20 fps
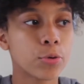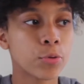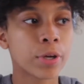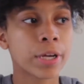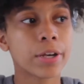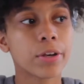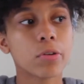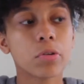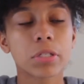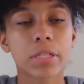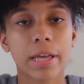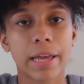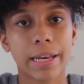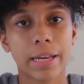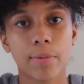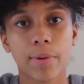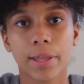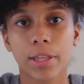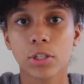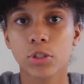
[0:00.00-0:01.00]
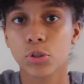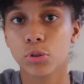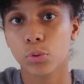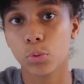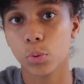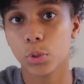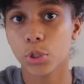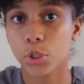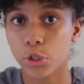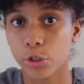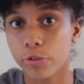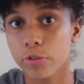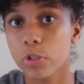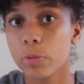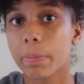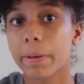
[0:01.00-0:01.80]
you can use it any way that you choose,